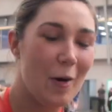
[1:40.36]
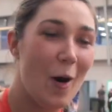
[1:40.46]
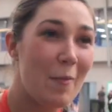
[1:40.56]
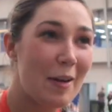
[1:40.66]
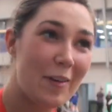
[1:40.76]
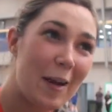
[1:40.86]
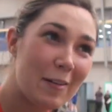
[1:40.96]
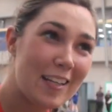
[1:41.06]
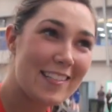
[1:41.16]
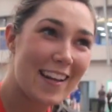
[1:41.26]
well, all my
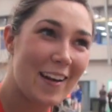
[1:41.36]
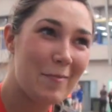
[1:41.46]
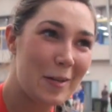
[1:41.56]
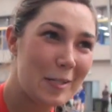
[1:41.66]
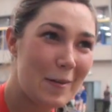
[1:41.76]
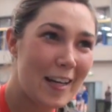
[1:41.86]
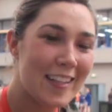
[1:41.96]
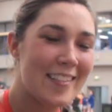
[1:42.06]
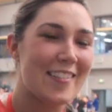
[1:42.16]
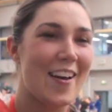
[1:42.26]
family's there in
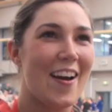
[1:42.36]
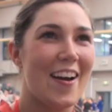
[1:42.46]
Brisbane, so